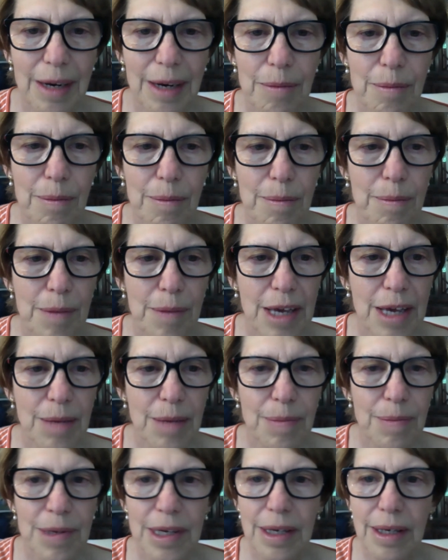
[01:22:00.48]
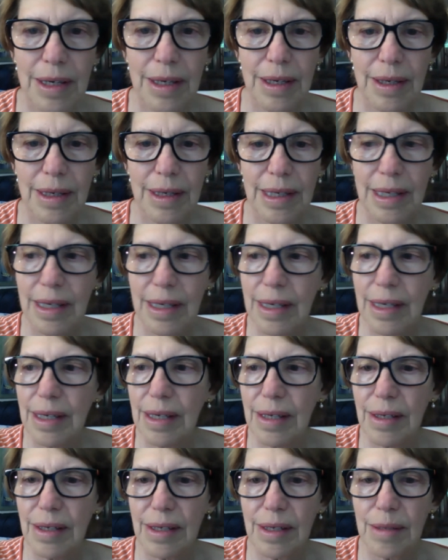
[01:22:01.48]
Maybe
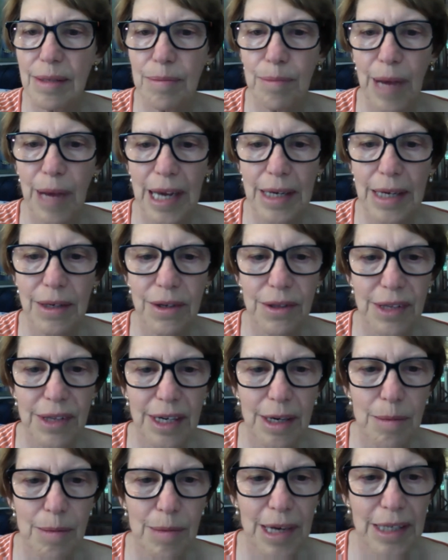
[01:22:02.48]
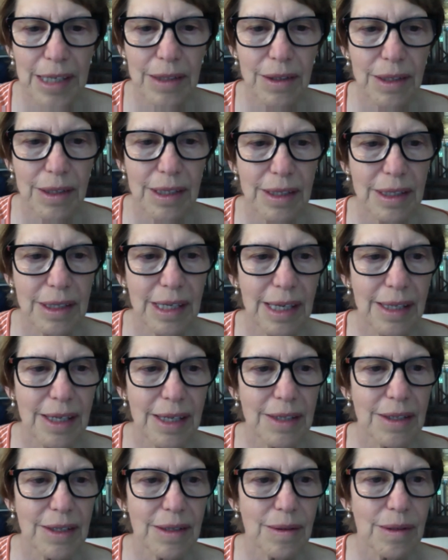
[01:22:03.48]
is Michael there? Michael could tell
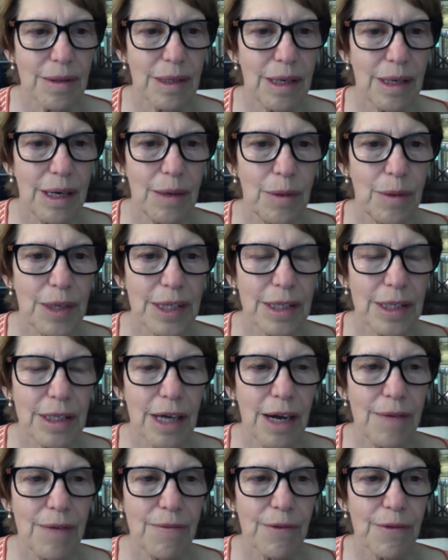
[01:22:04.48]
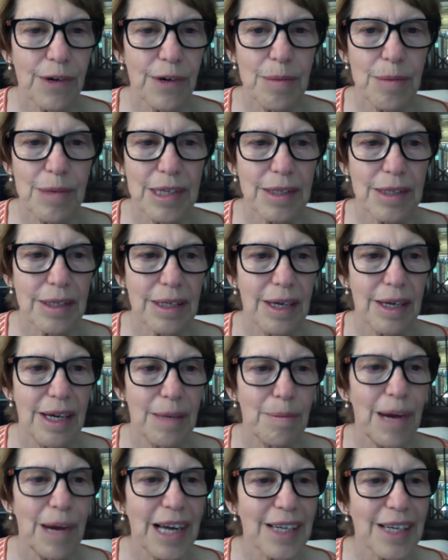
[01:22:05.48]
us what the time frame is.
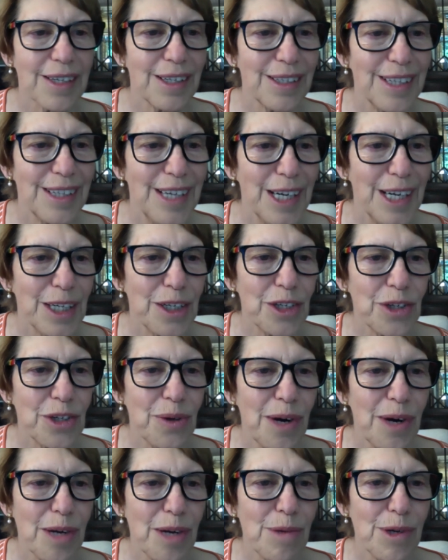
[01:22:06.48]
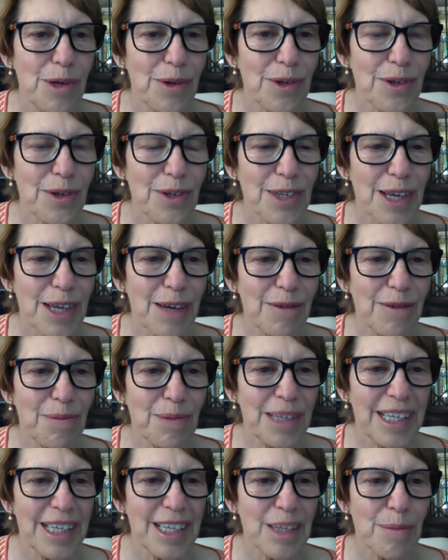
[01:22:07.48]
Michael, could you unmute yourself,
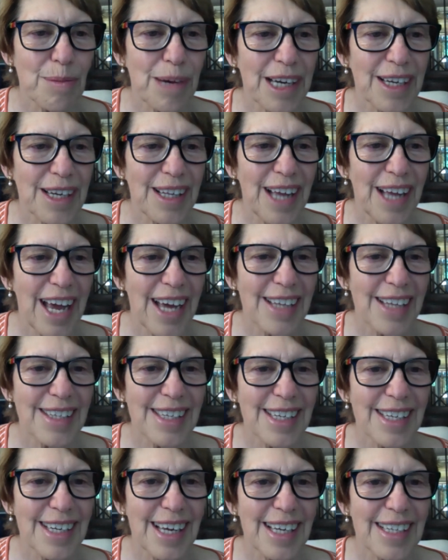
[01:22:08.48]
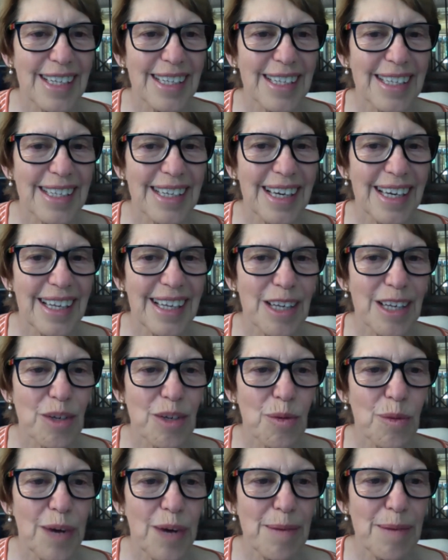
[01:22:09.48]
please, Michael Hansen, and tell us
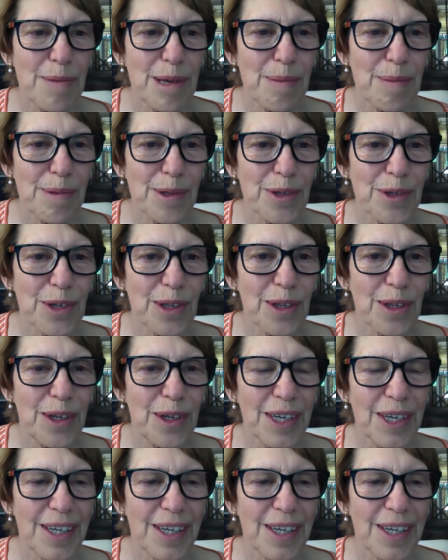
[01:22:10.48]
when people should look?